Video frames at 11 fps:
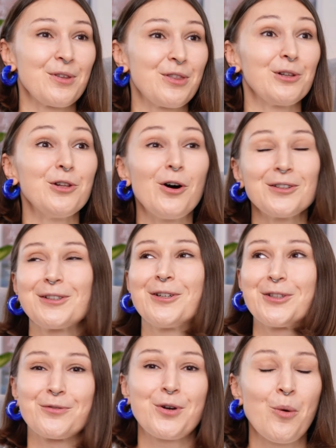with a
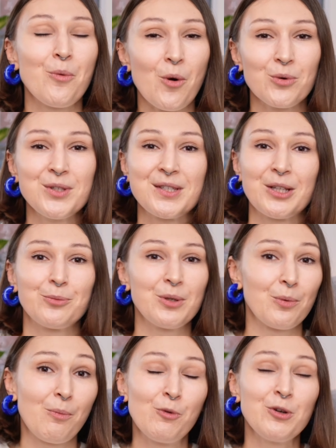lot of quotes that we
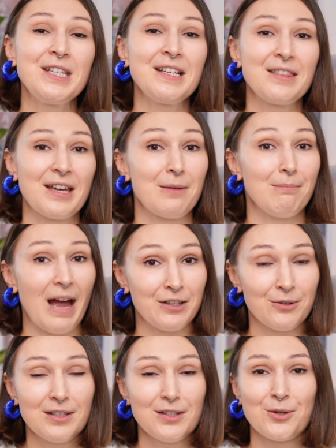were putting there
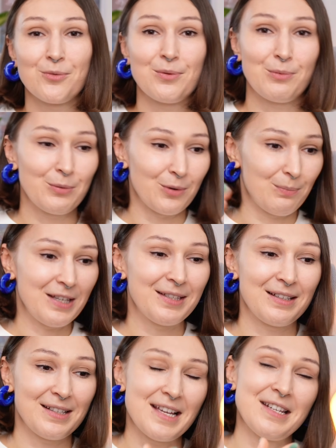manually. So we were
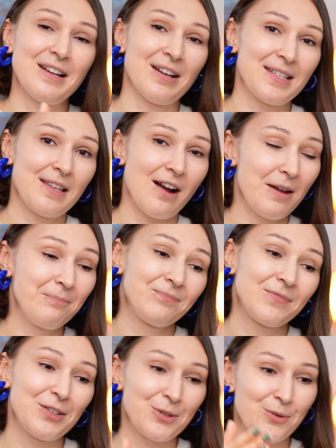basically setting us time.
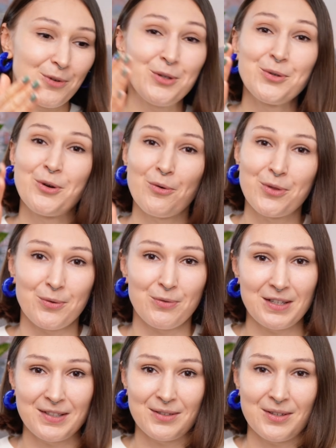So you go through
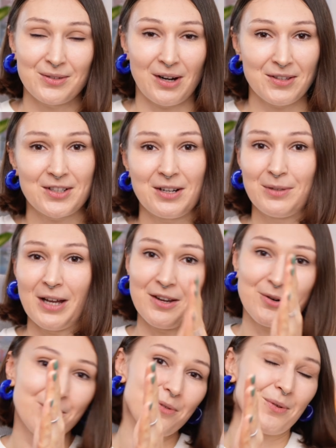this transcript, I
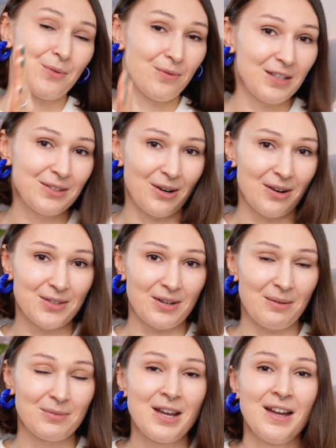go through this
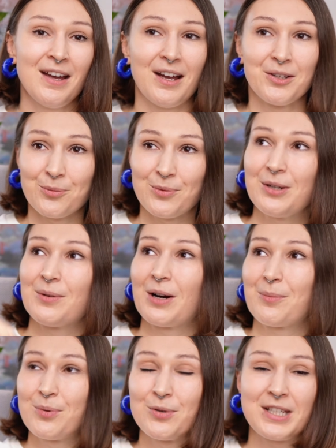transcript, and we
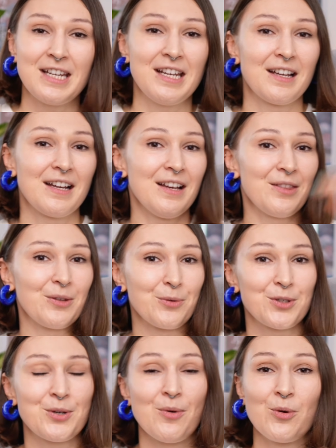were putting
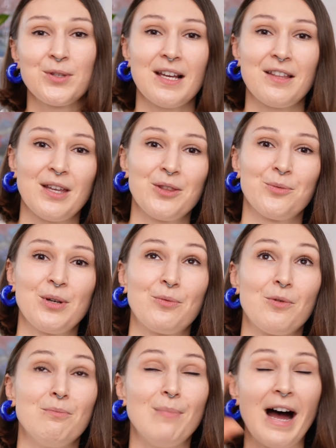those quotes, and then we
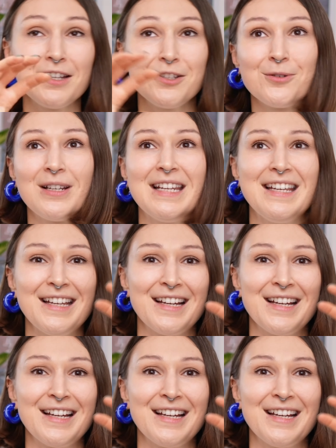were manually